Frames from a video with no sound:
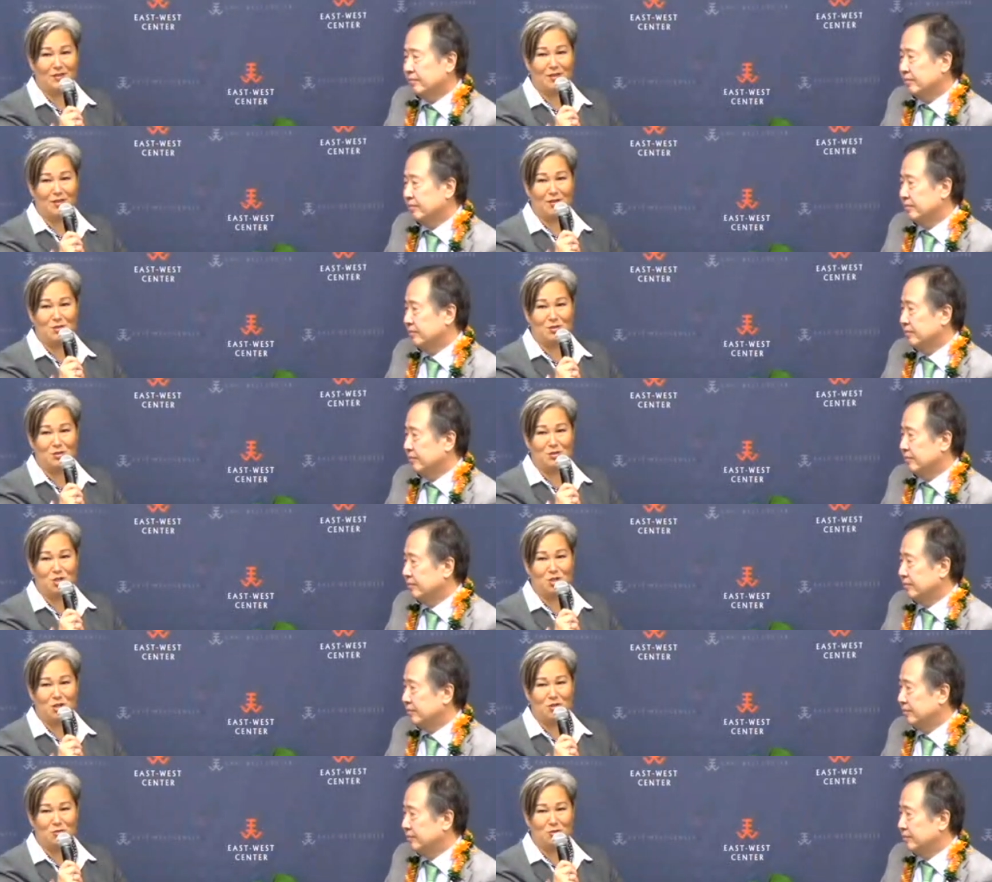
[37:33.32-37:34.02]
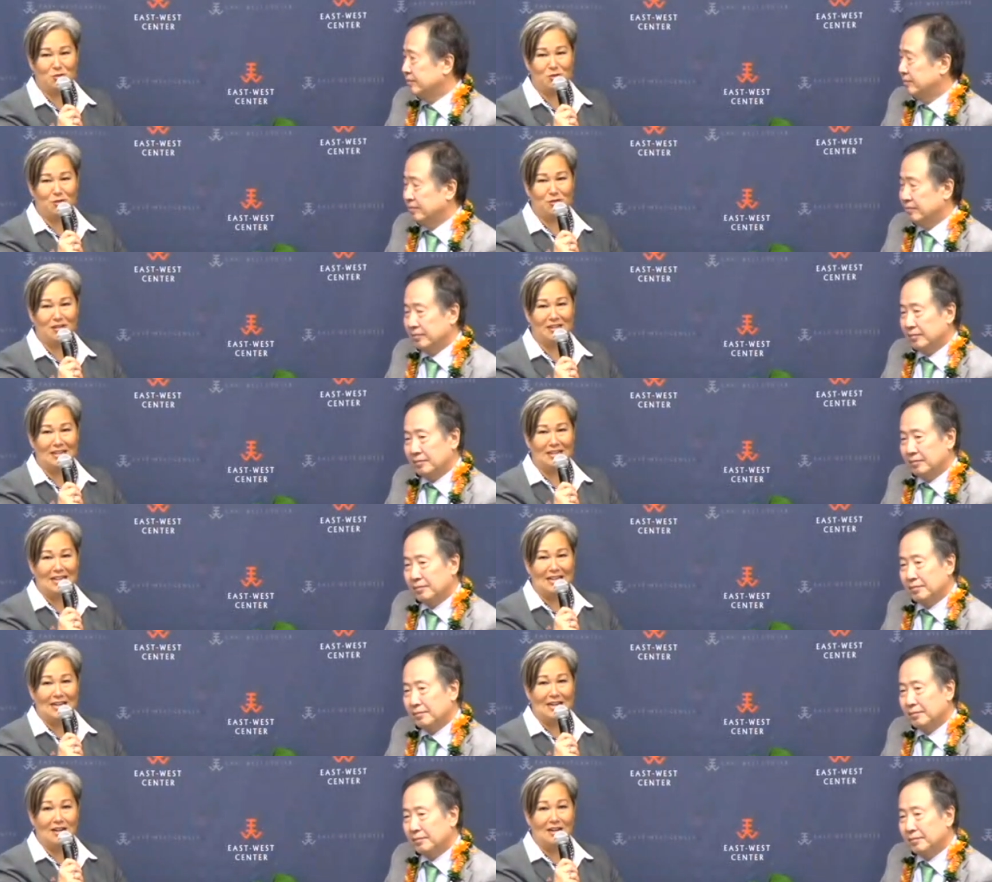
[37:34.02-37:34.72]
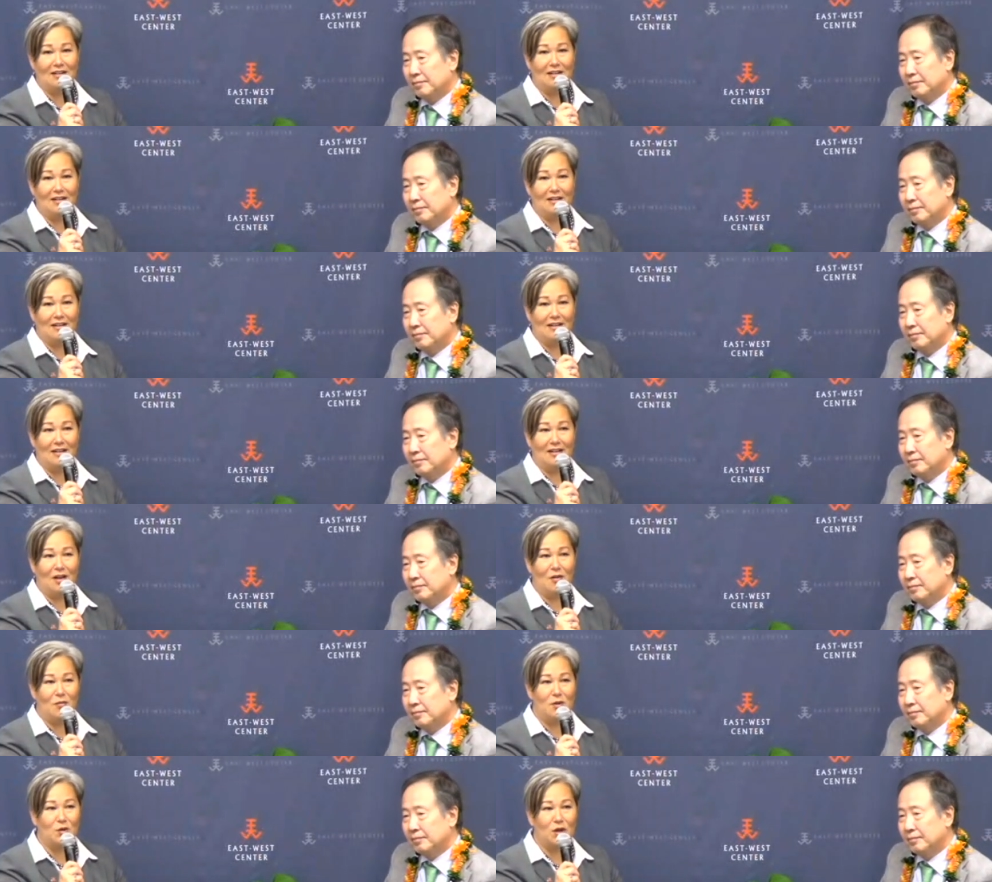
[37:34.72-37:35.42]
Speaker 1: Consul General.
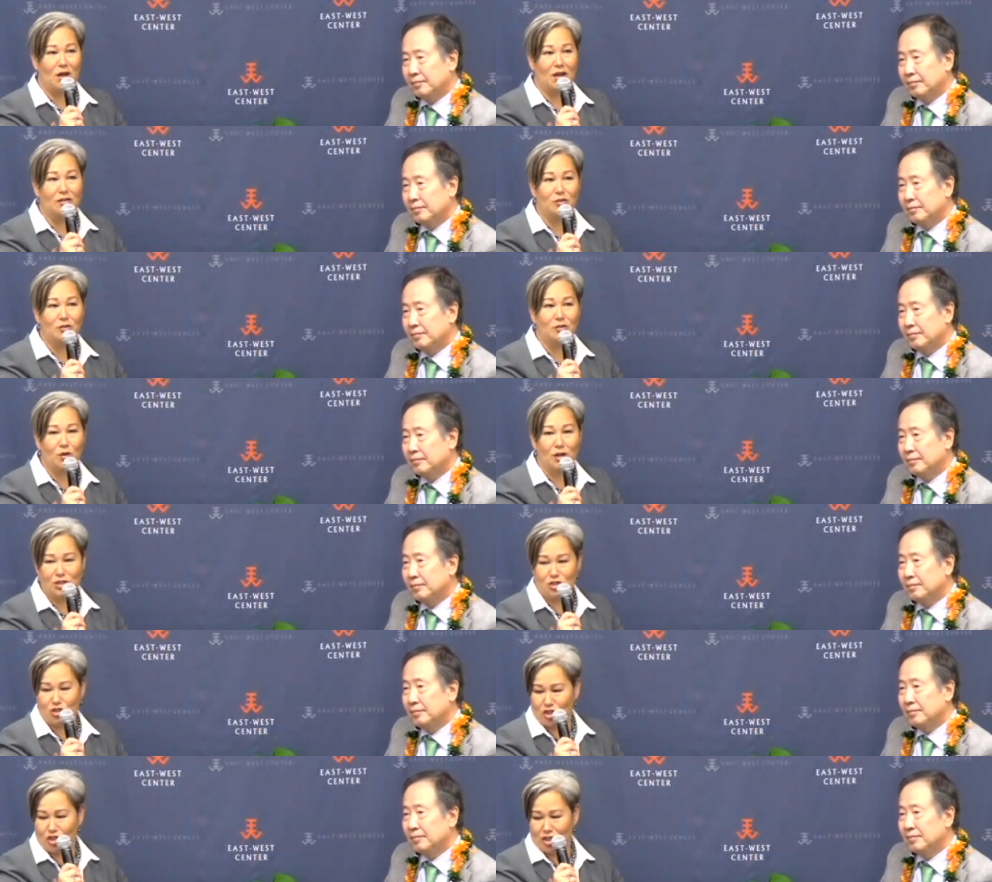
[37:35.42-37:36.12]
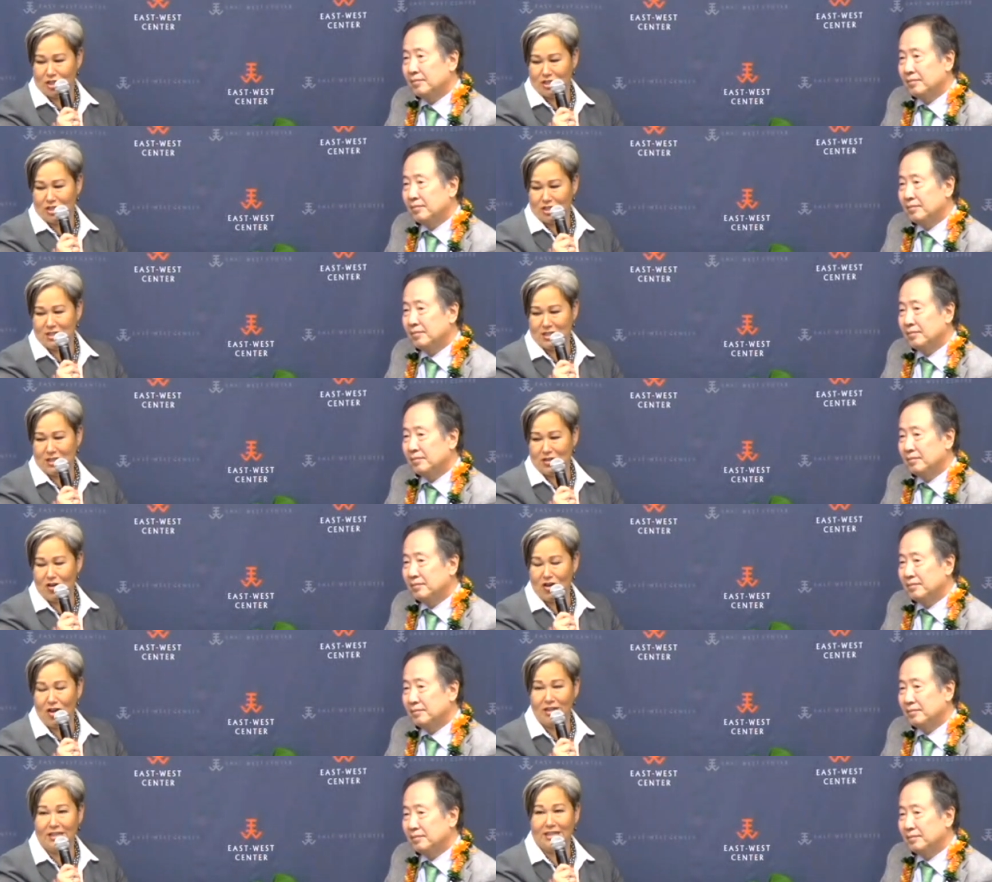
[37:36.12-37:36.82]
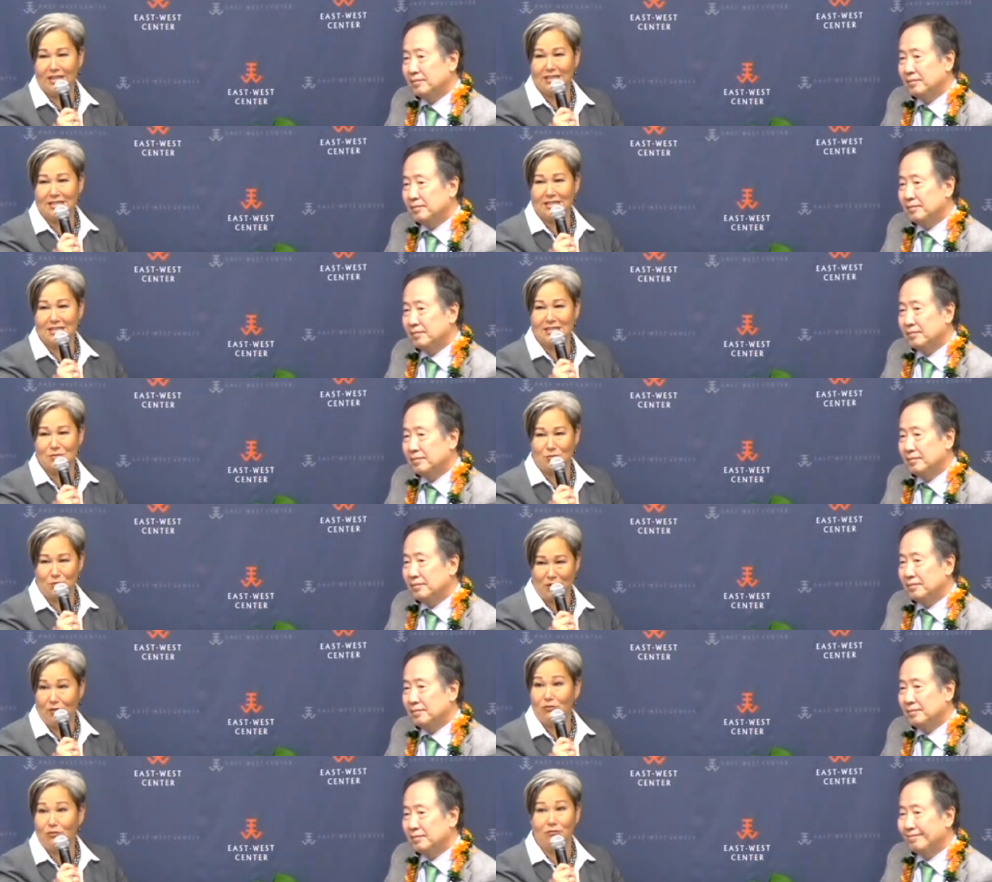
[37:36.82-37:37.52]
How about other questions in the audience?
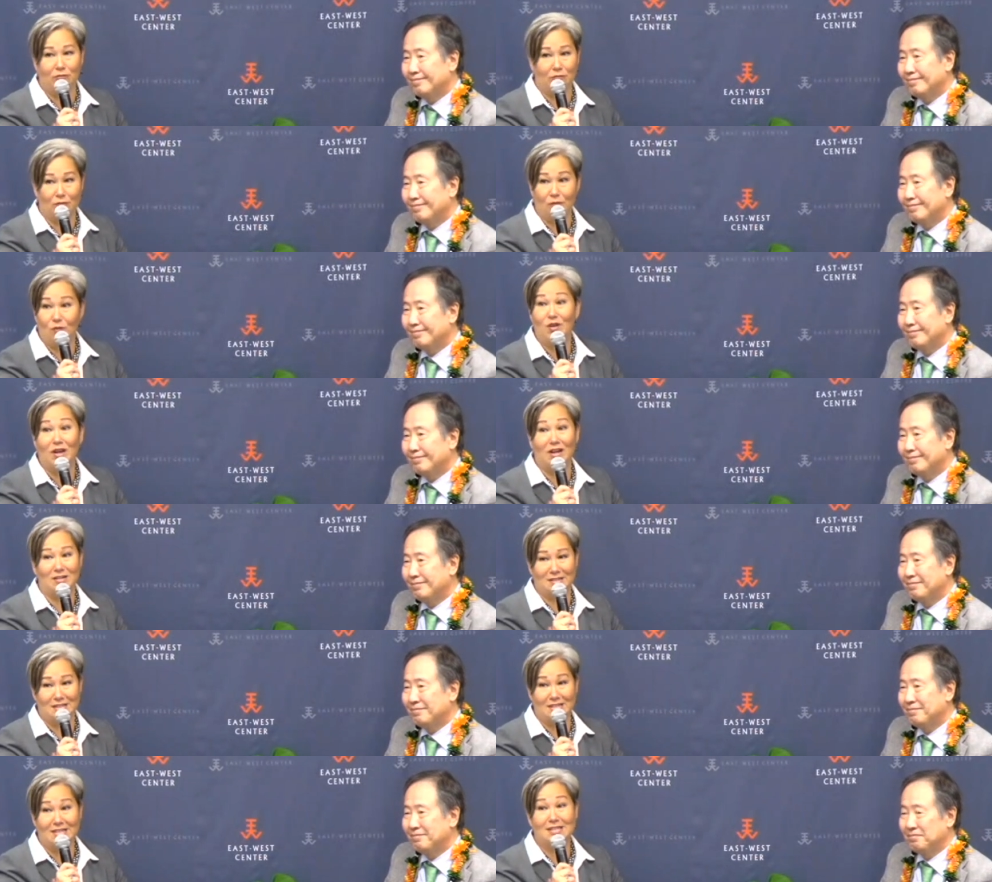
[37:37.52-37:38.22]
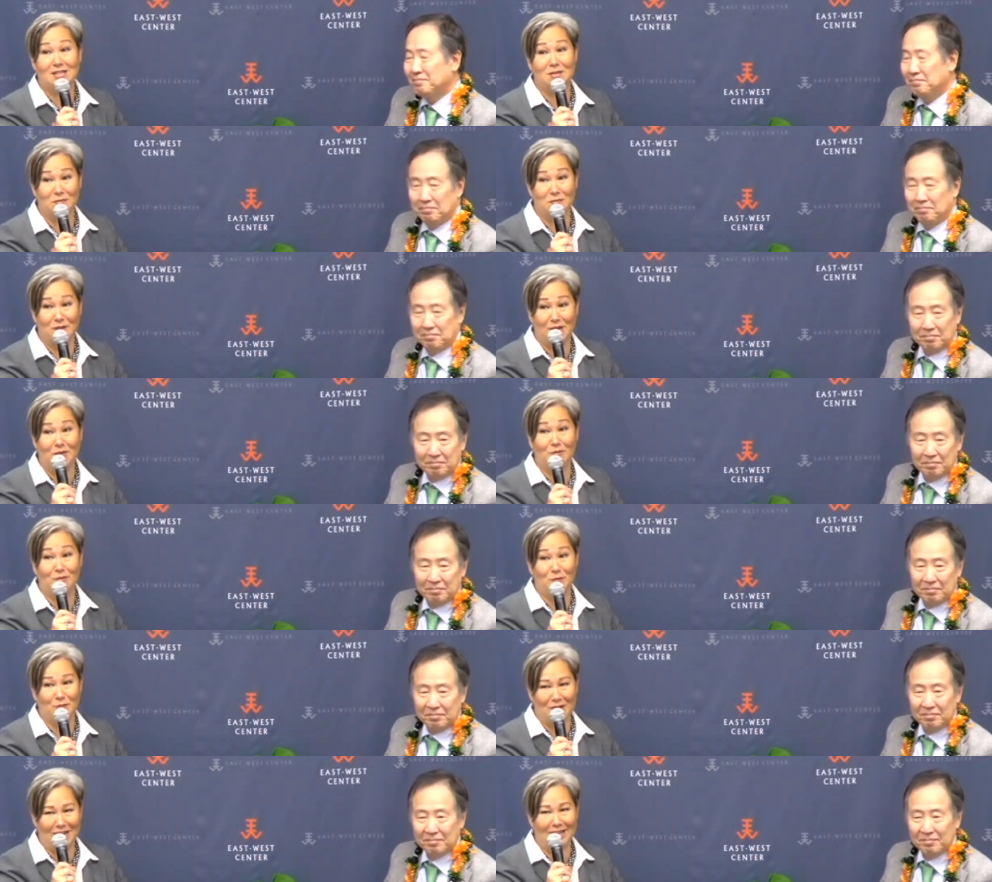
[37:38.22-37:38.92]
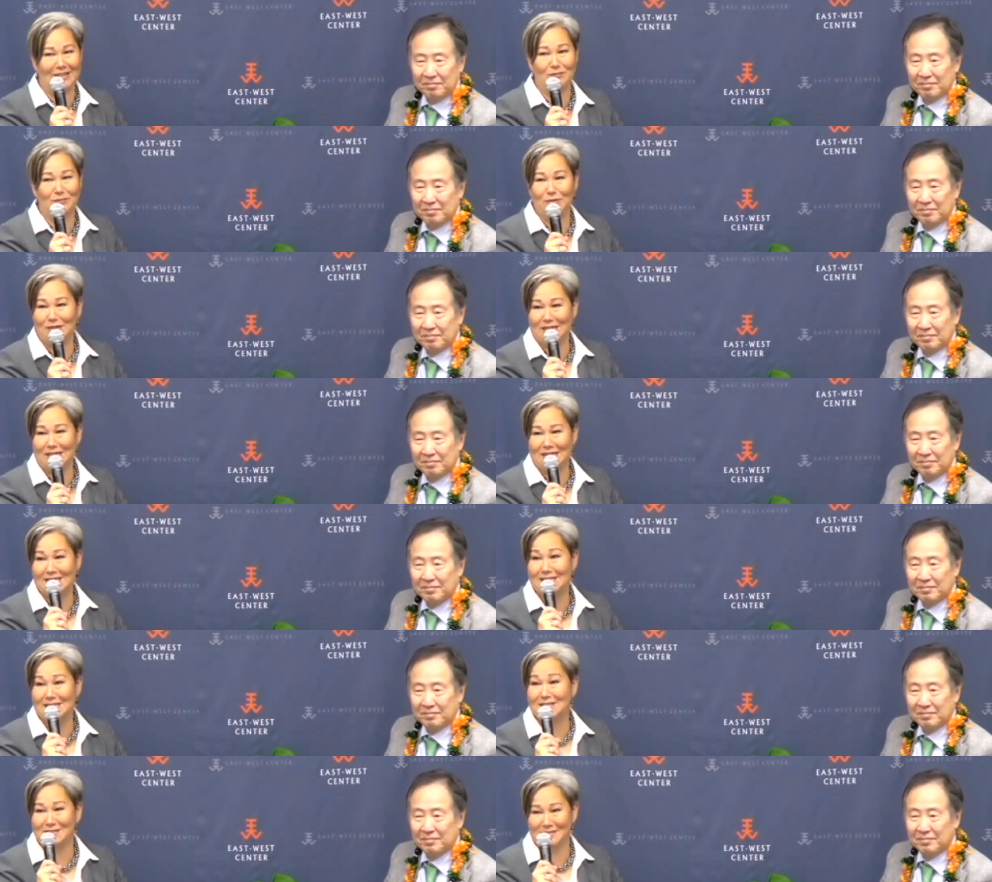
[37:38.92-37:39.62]
We, I see somebody,
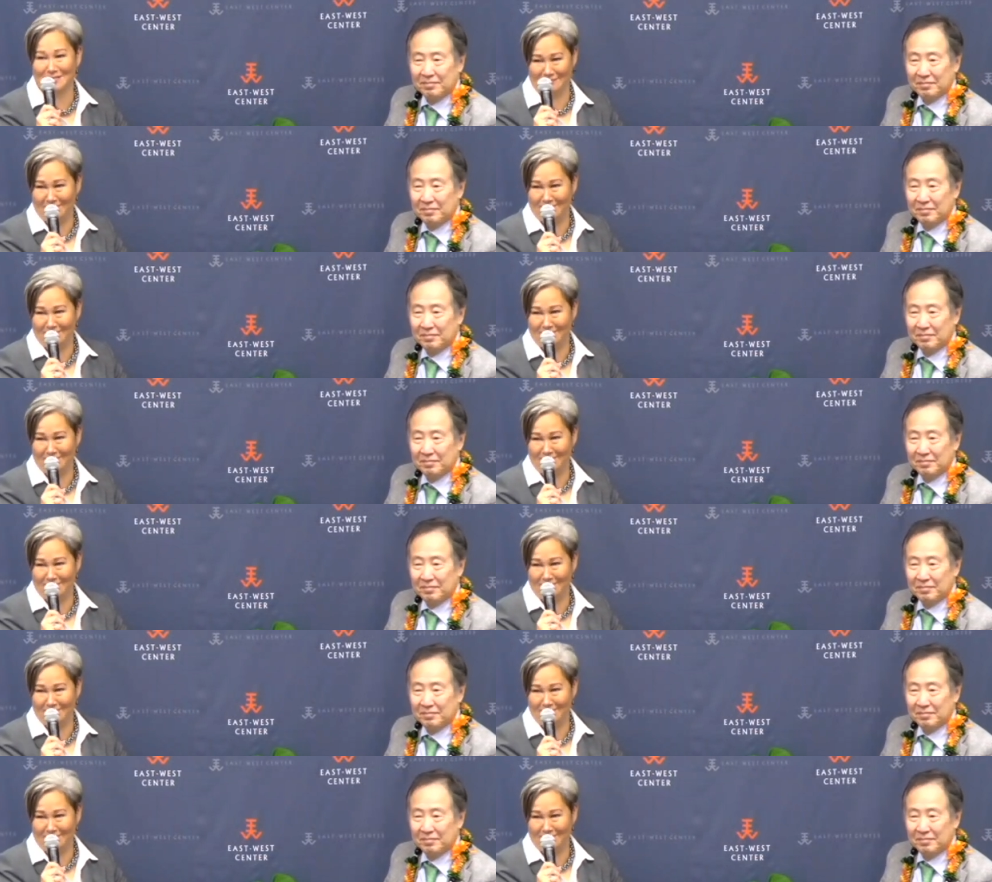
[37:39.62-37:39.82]
please.